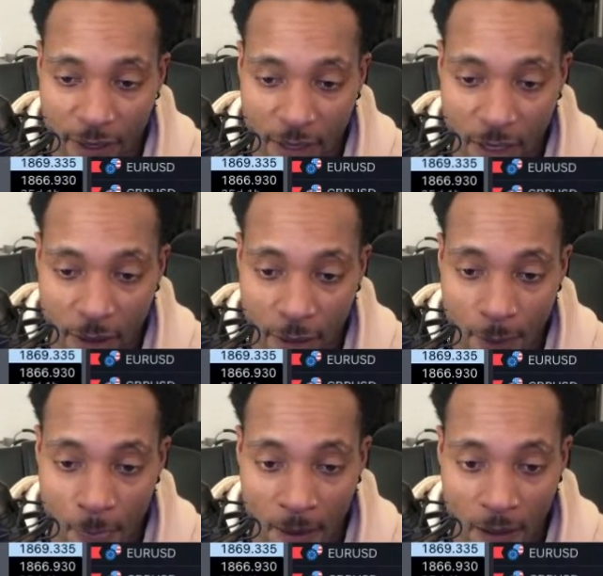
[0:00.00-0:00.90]
year,
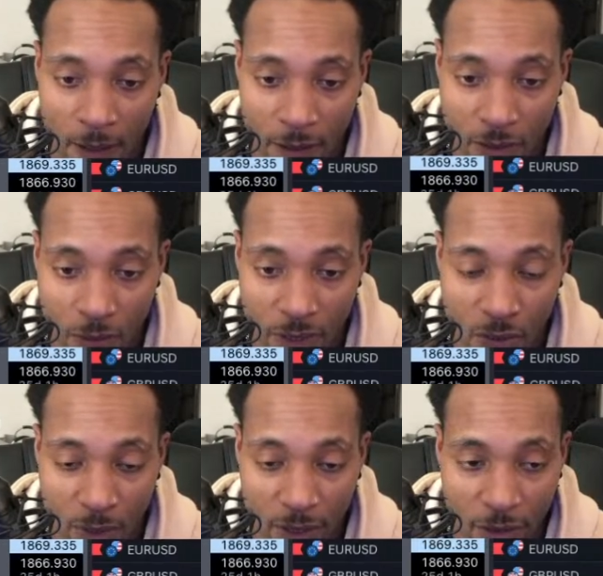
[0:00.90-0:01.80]

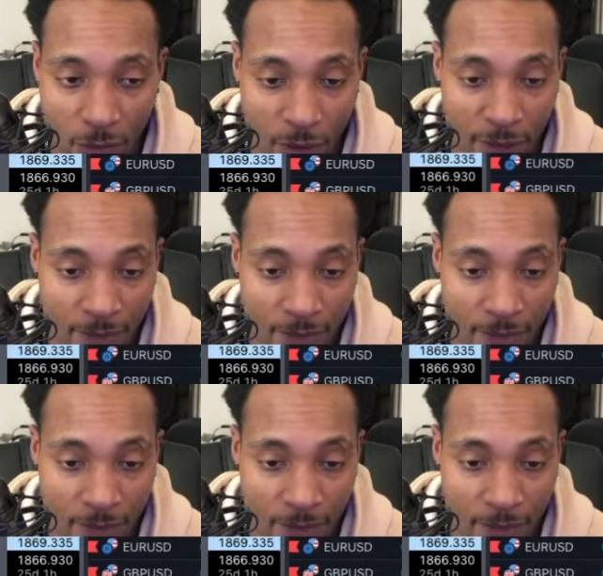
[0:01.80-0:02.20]
2023.